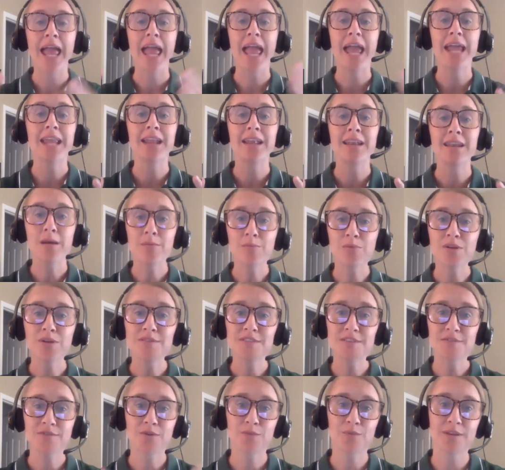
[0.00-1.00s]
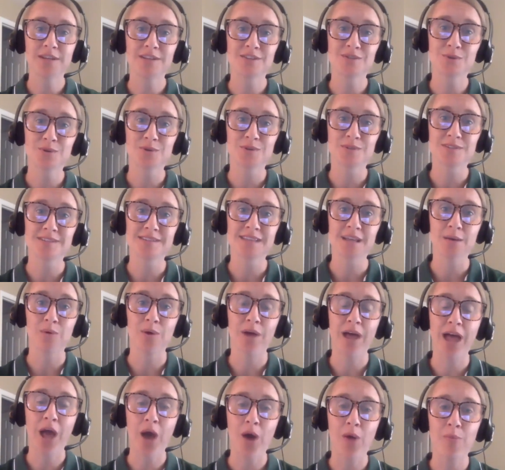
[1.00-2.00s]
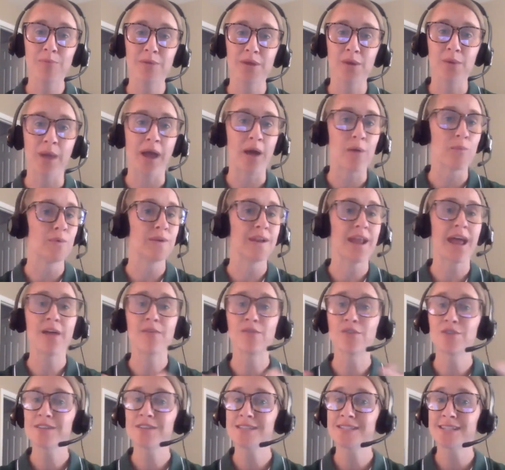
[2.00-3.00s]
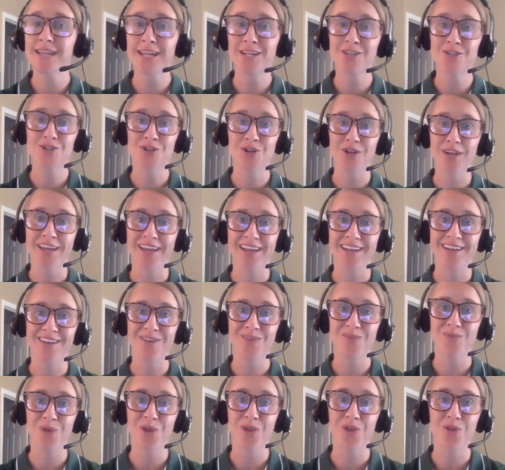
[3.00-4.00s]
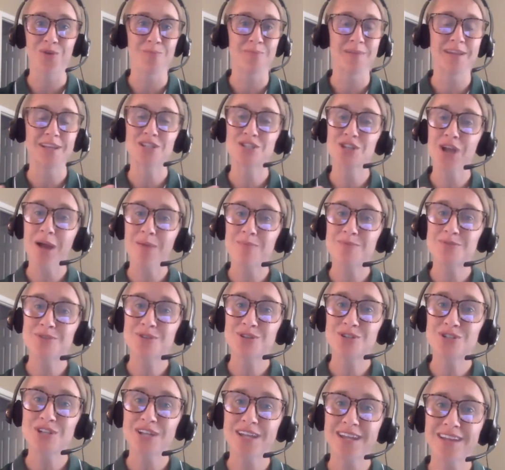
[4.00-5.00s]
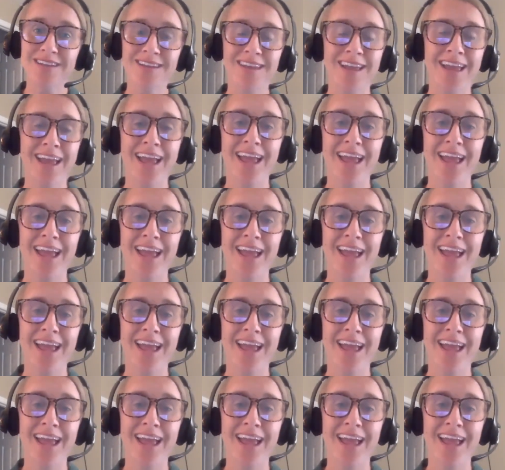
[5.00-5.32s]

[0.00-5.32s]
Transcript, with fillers: and a number of different resources that will help you at whatever stage you're in, whether it be job searching,